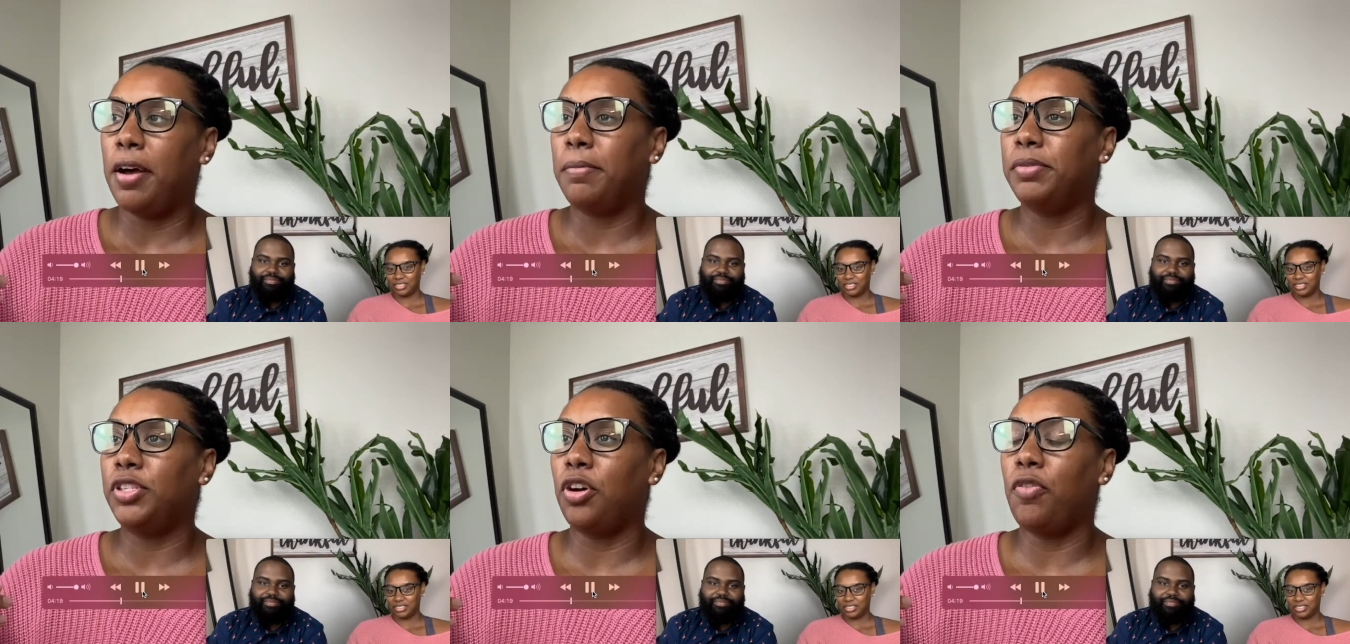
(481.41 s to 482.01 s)

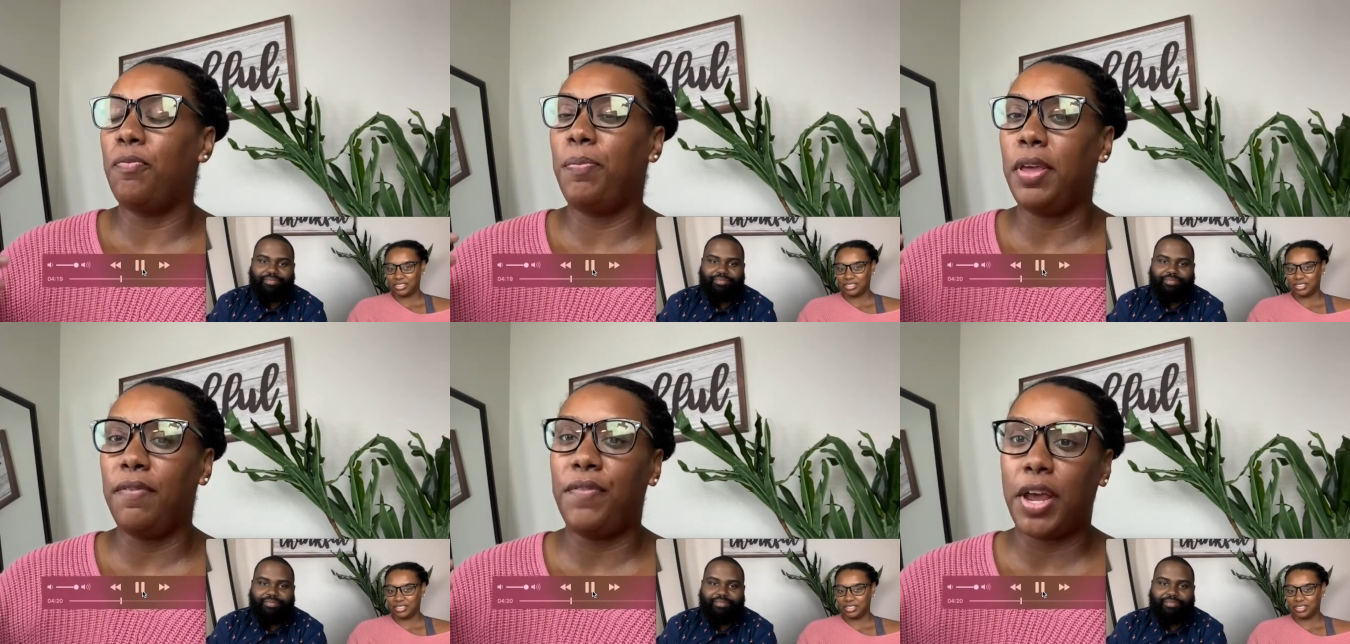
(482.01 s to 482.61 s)
Speaker 1: So
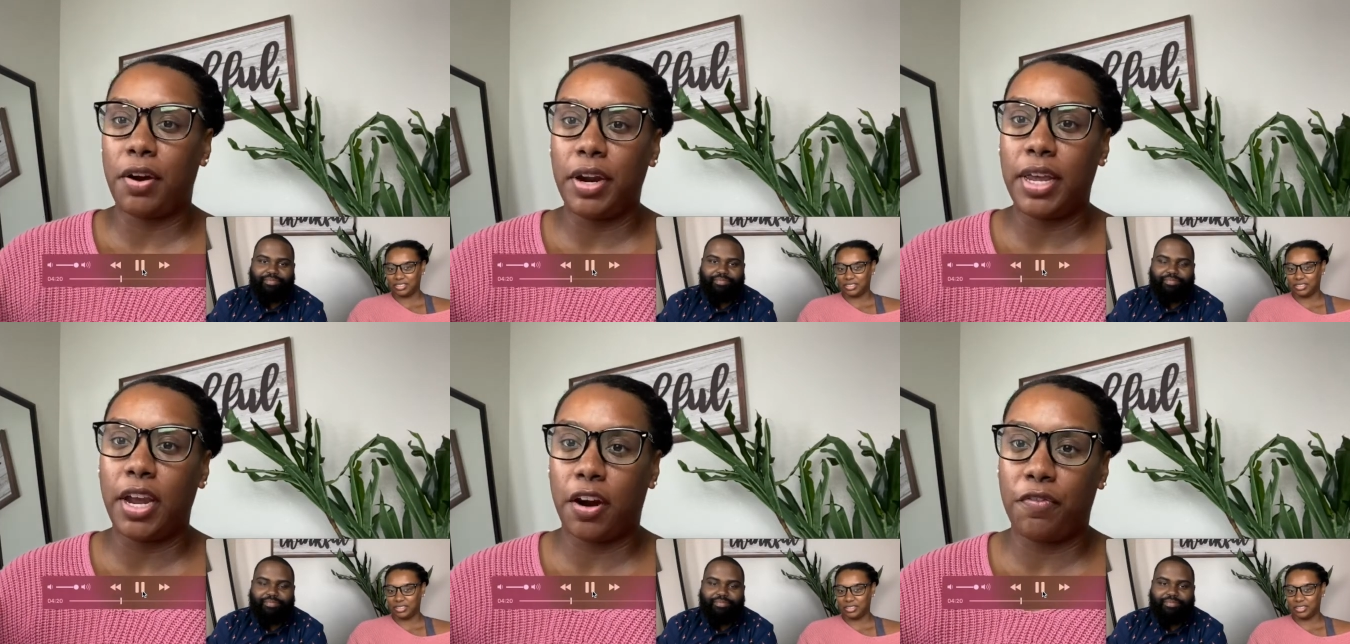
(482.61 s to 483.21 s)
be very
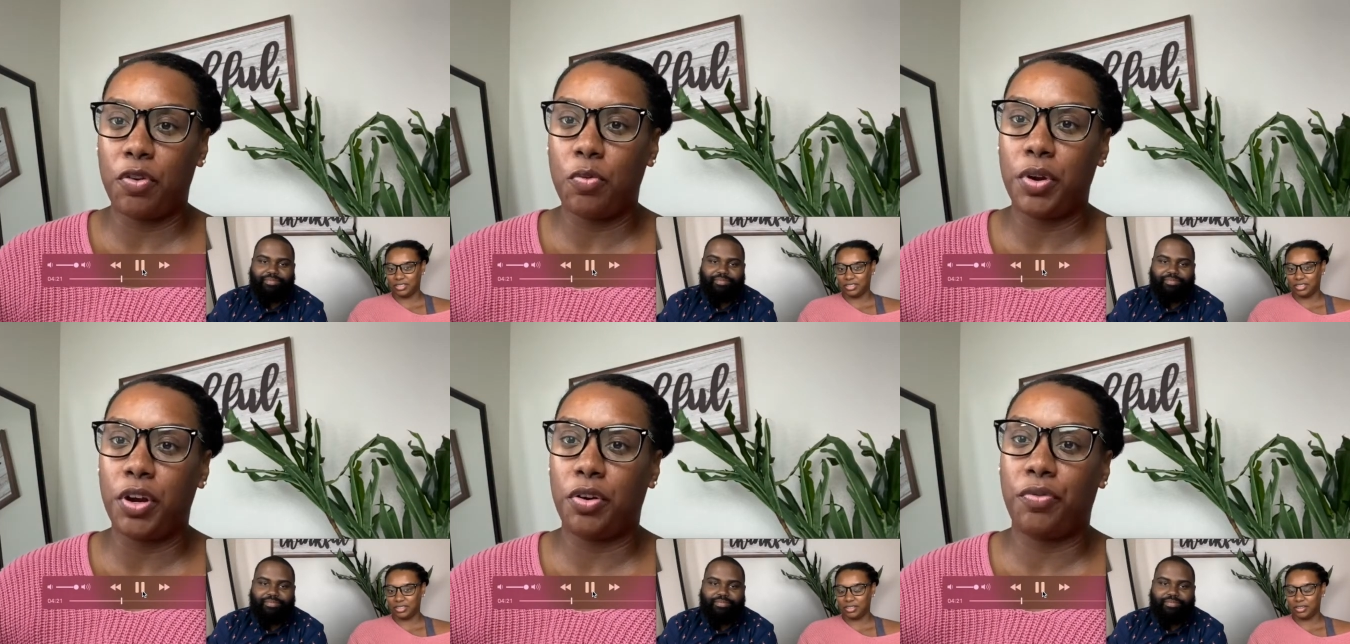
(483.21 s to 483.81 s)
careful
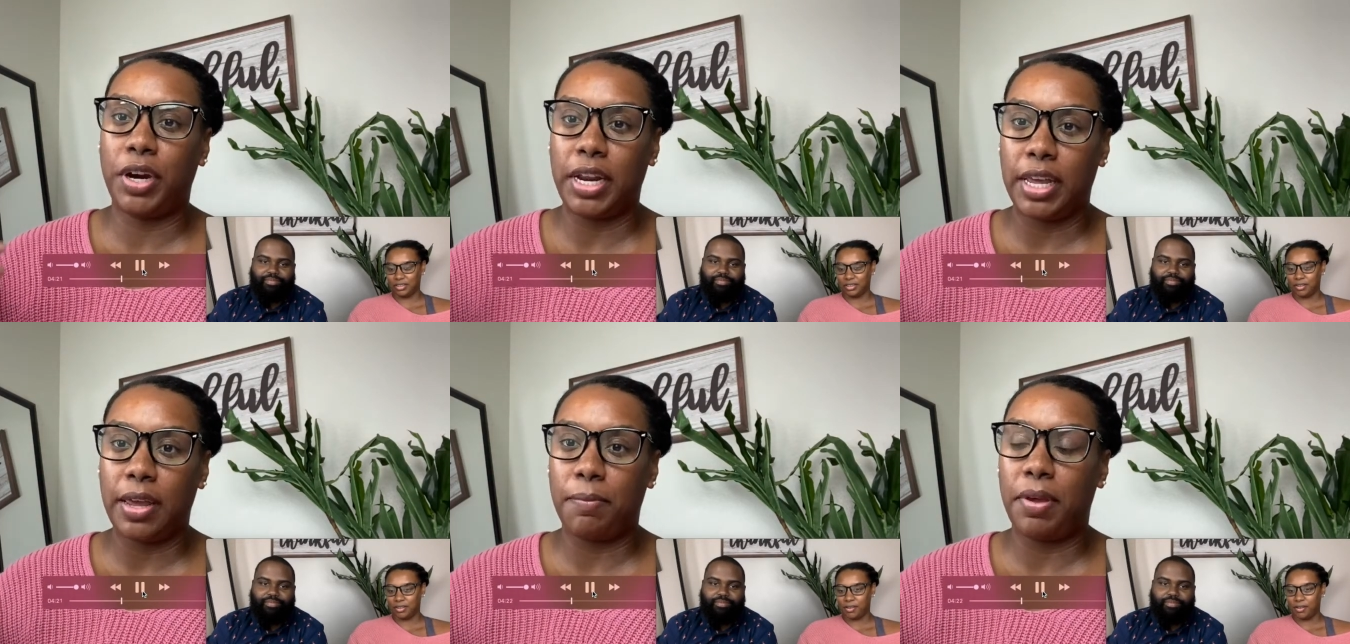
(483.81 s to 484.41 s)
when you're
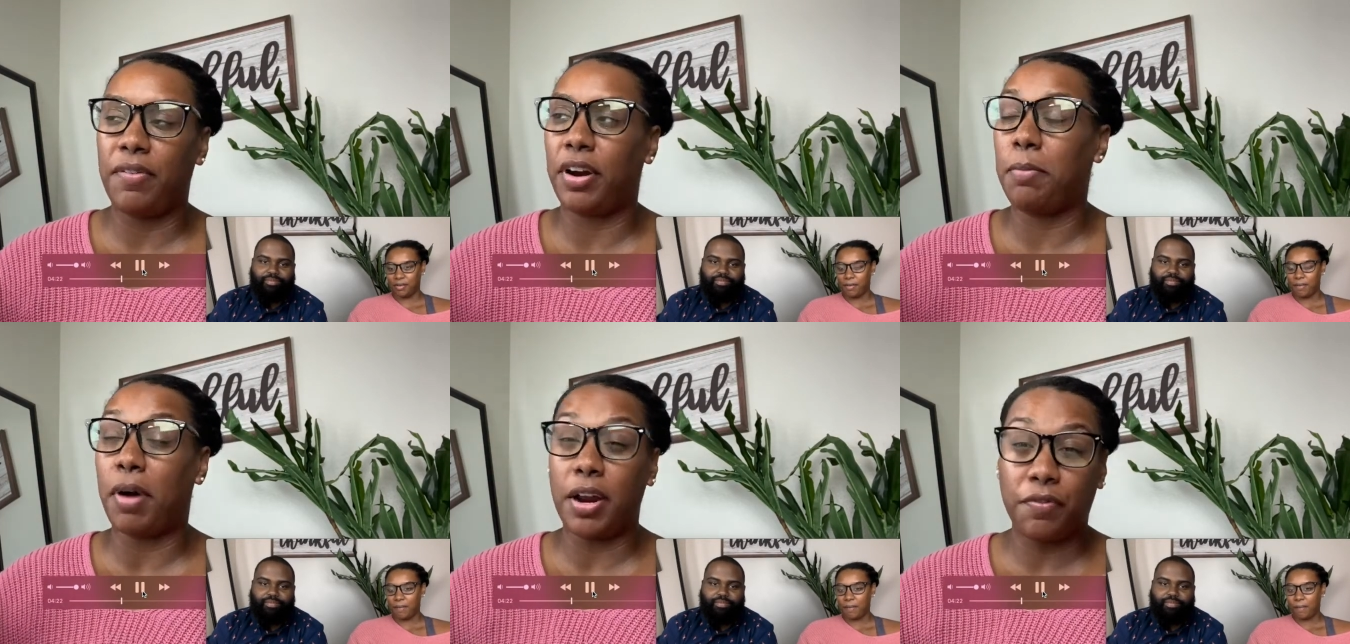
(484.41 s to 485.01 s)
reading and be
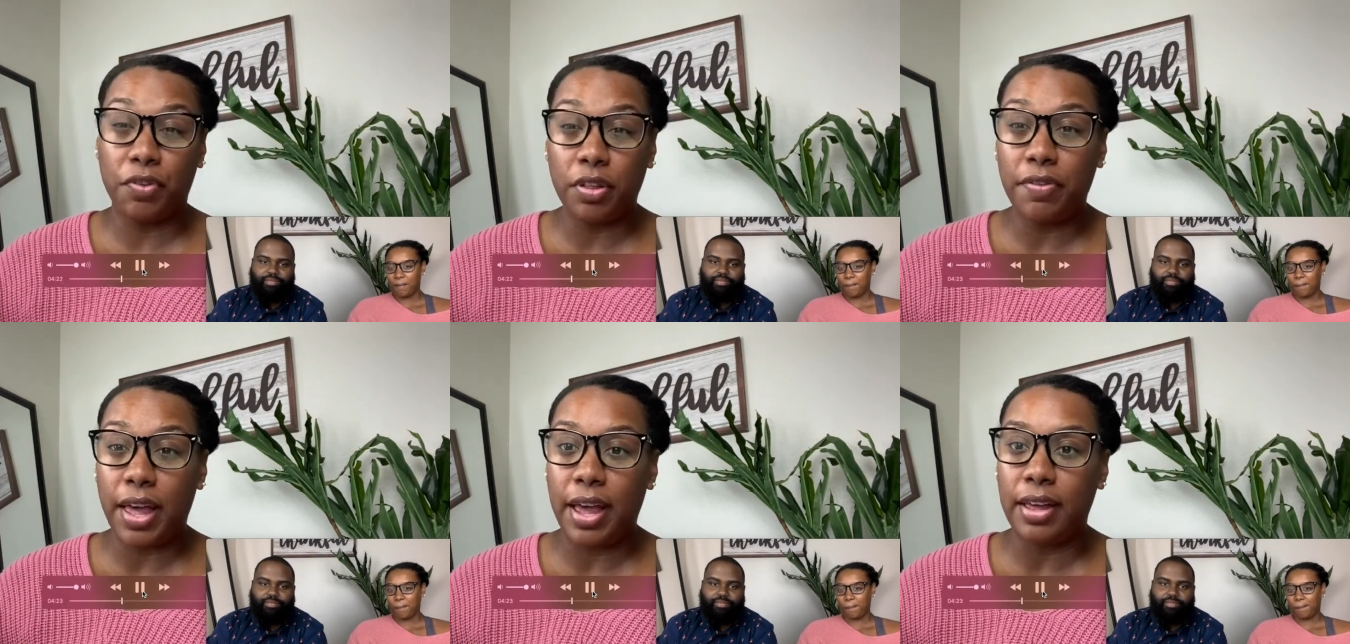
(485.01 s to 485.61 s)
very mindful of
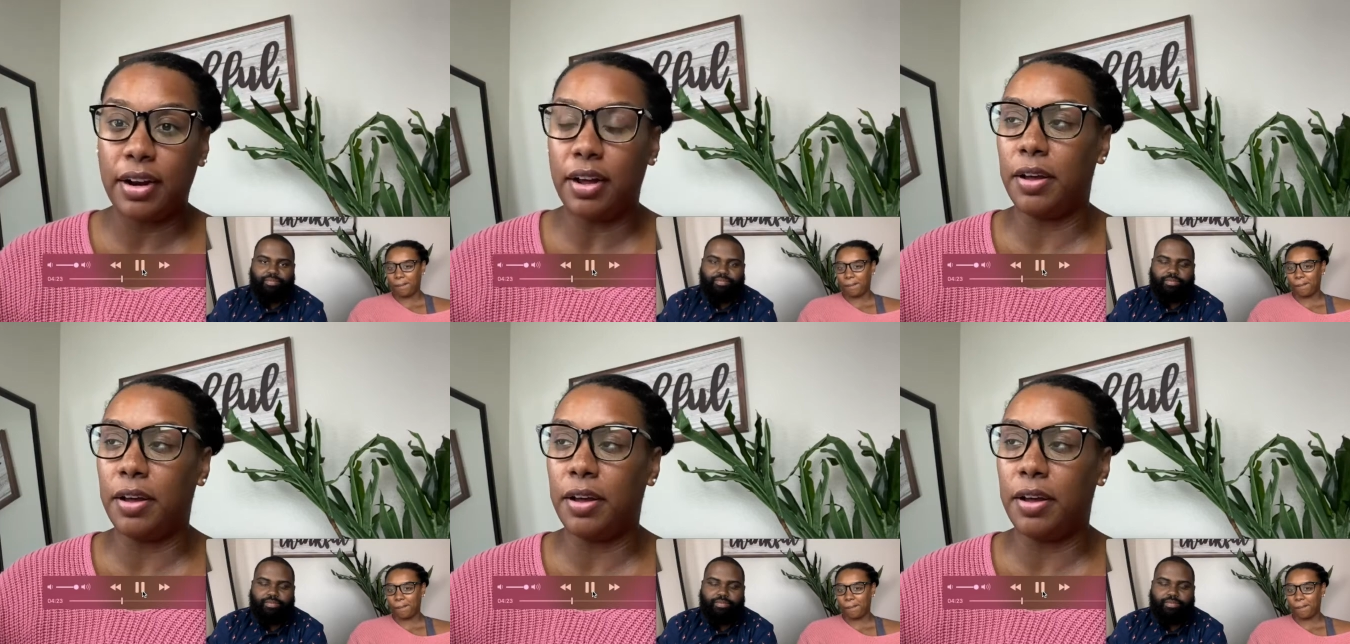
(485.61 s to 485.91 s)
that.